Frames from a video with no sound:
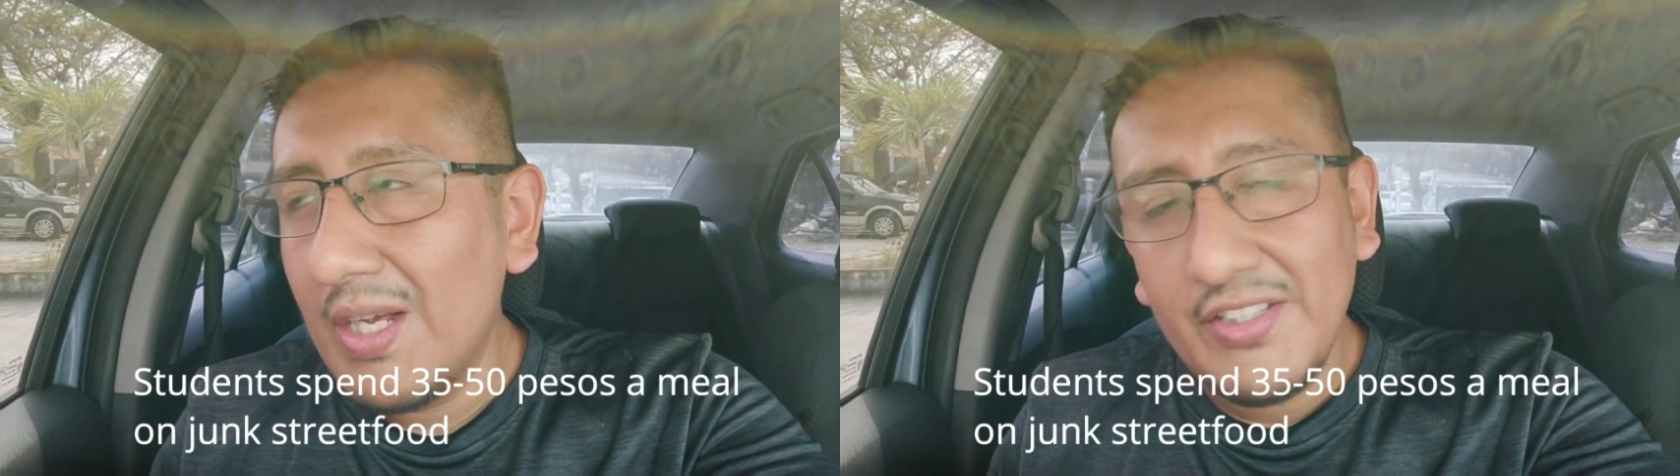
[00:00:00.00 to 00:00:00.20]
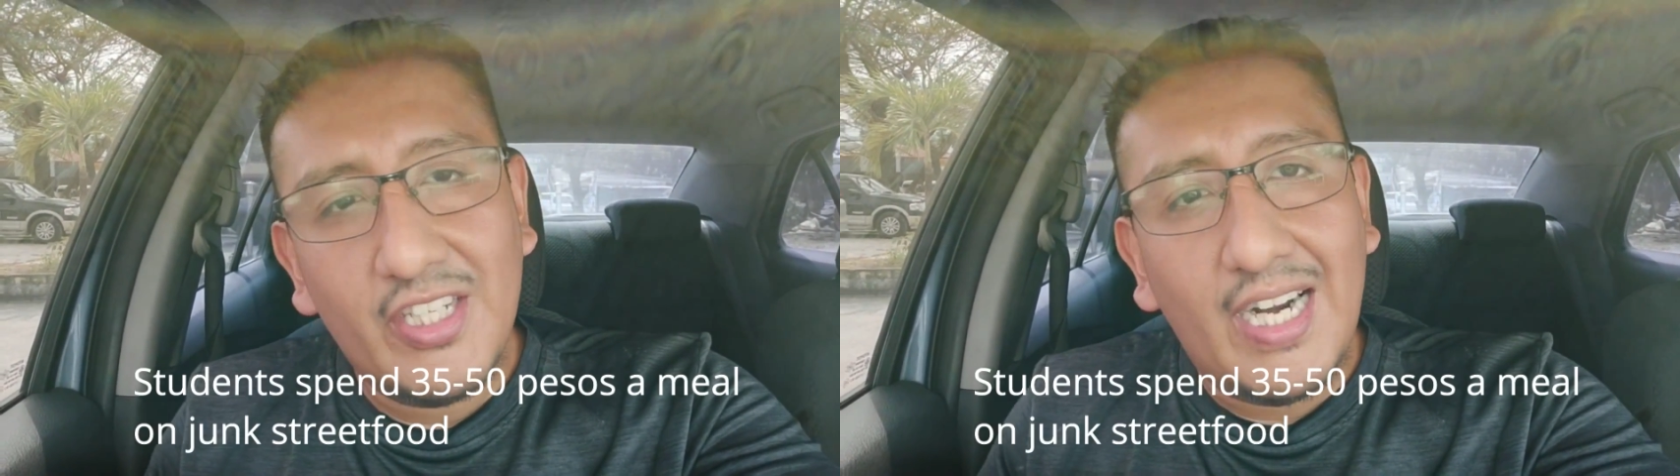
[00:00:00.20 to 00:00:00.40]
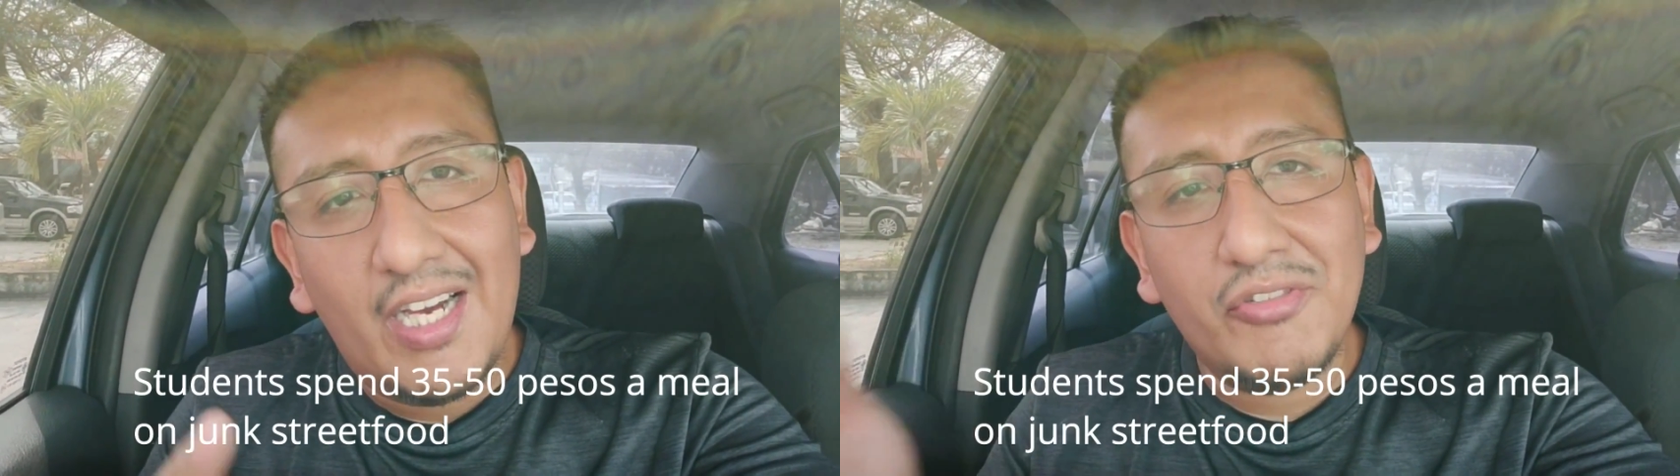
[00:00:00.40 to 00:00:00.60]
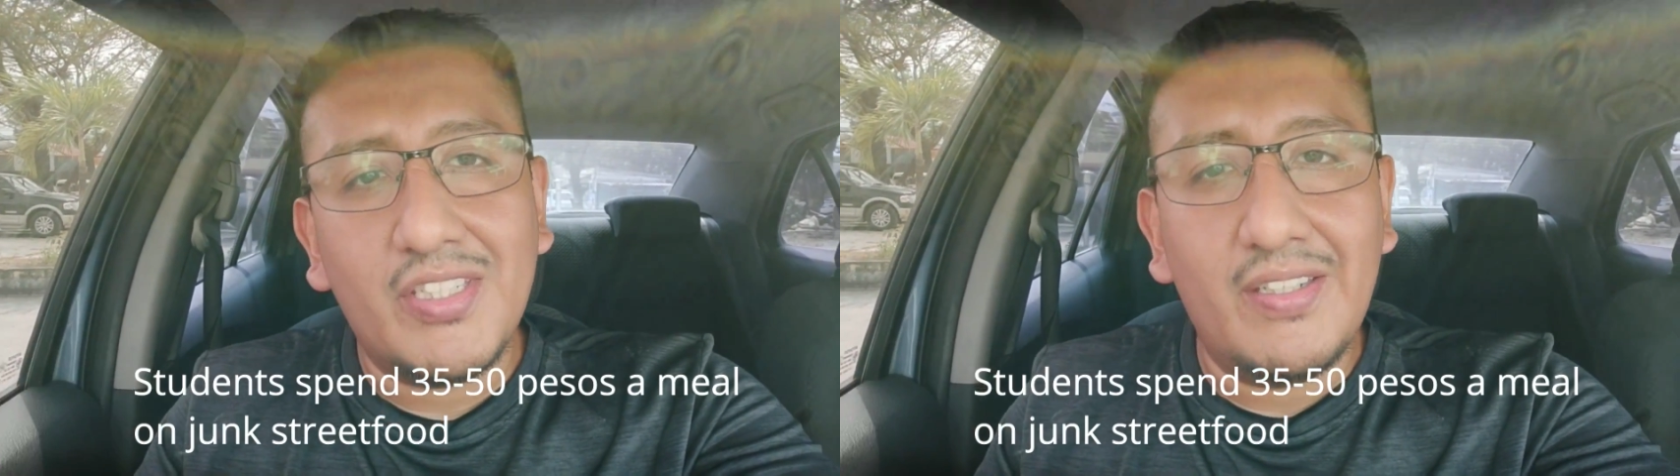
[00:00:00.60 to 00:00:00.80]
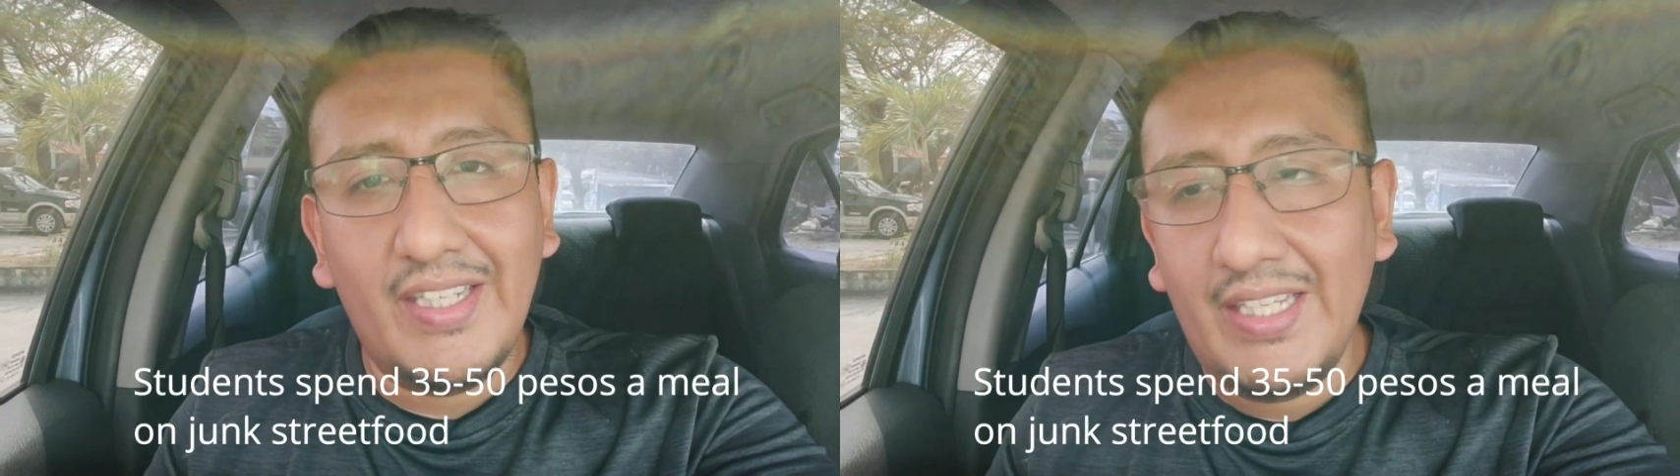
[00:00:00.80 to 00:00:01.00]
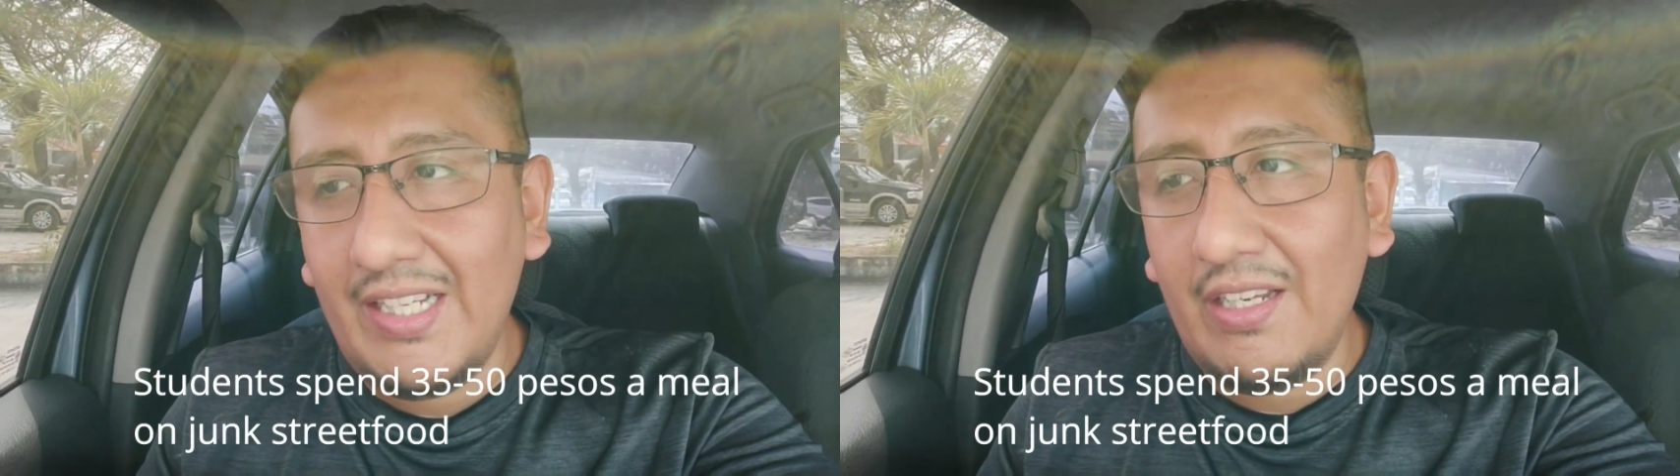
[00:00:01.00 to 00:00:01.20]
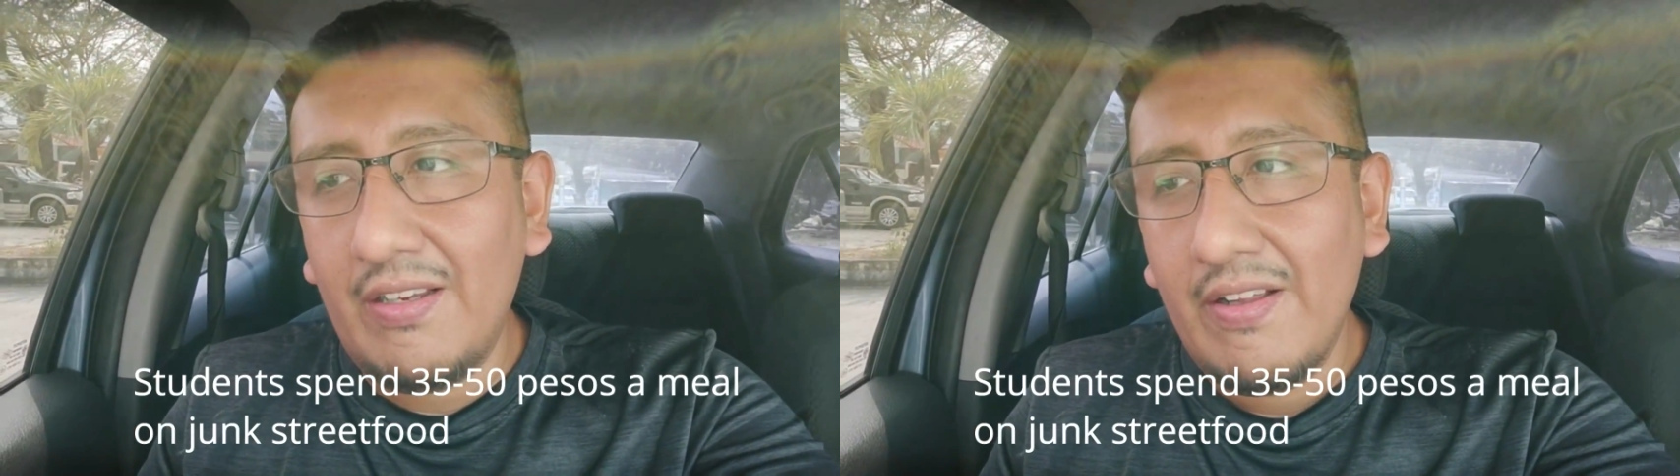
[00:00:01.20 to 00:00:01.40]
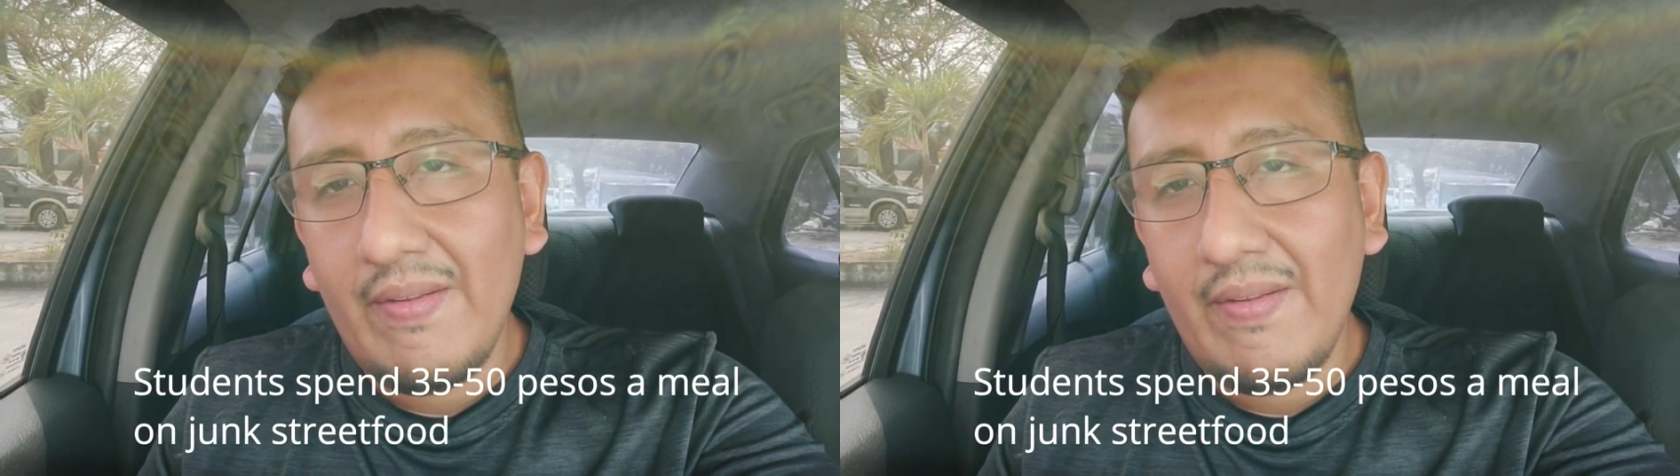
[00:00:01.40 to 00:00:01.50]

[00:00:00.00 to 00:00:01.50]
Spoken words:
They're out there eating